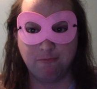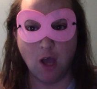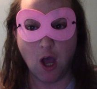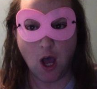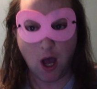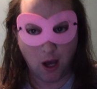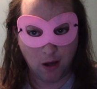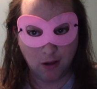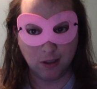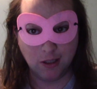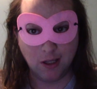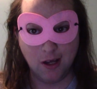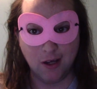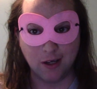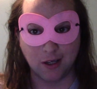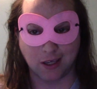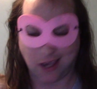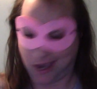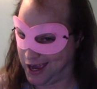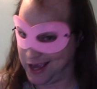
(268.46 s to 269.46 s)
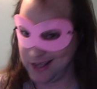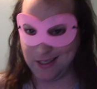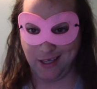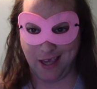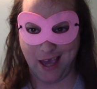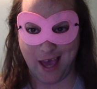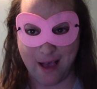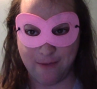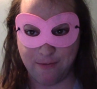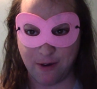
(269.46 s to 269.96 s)
Oh, look! It's
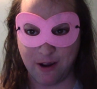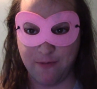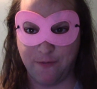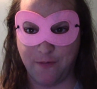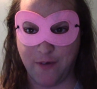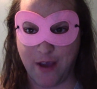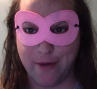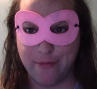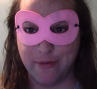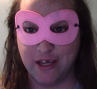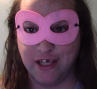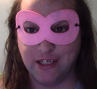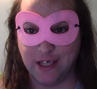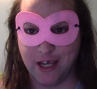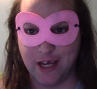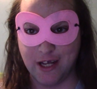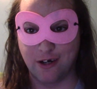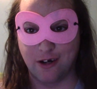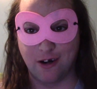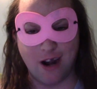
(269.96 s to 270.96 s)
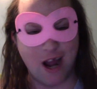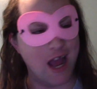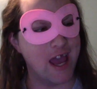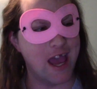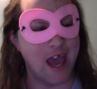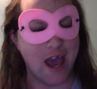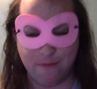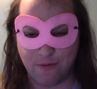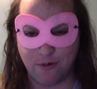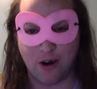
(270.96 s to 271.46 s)
every family dinner I
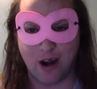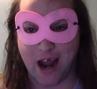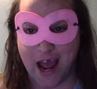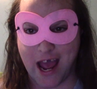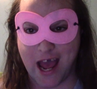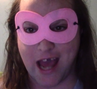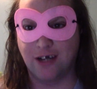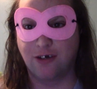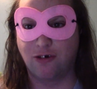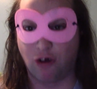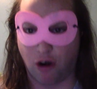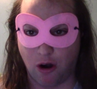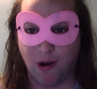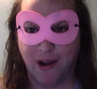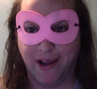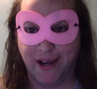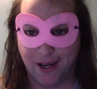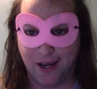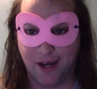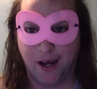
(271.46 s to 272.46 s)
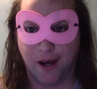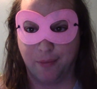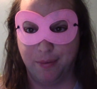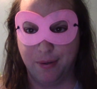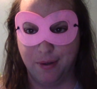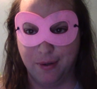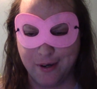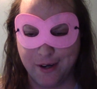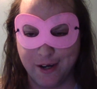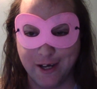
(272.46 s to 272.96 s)
ever had growing up!
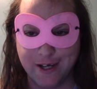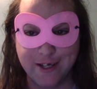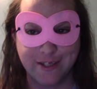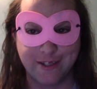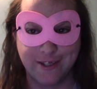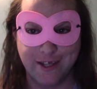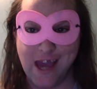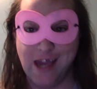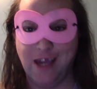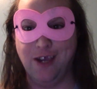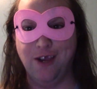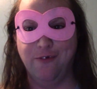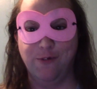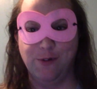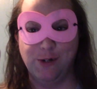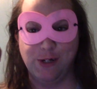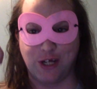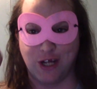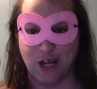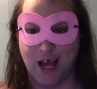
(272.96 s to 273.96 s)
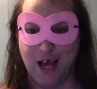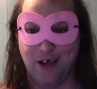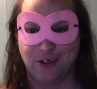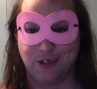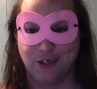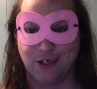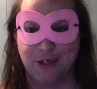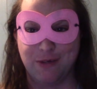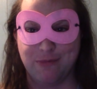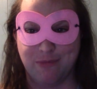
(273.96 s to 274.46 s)
Thank you for
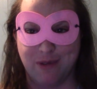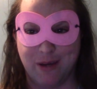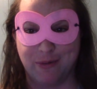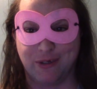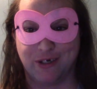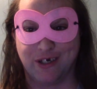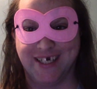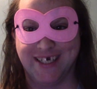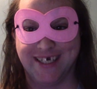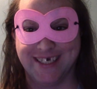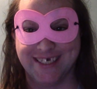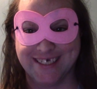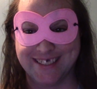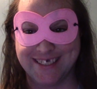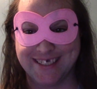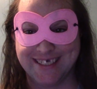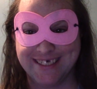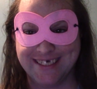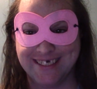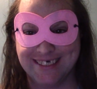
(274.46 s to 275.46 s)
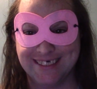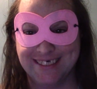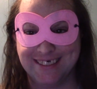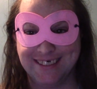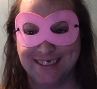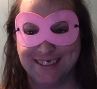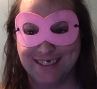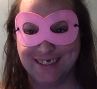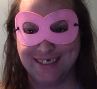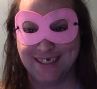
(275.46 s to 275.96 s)
childhood memories!
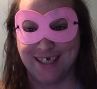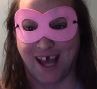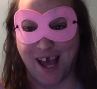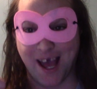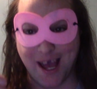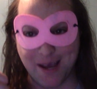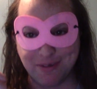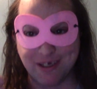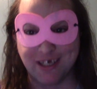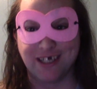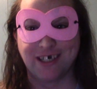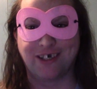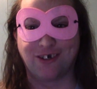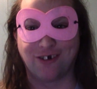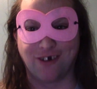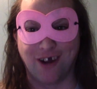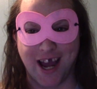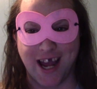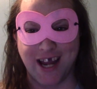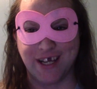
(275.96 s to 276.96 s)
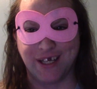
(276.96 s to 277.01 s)
I'm gonna cry